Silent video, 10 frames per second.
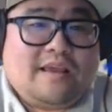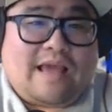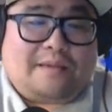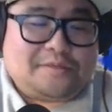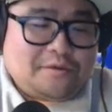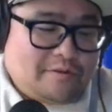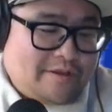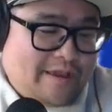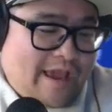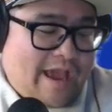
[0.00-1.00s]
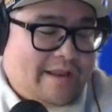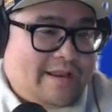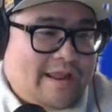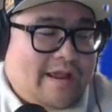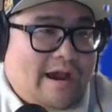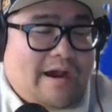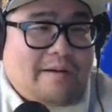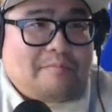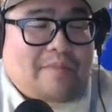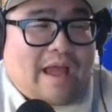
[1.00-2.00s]
Absolutely, yeah. And
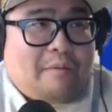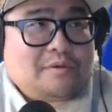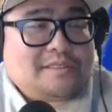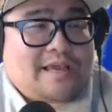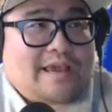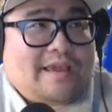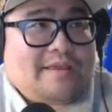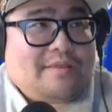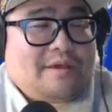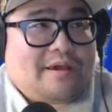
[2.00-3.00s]
I will say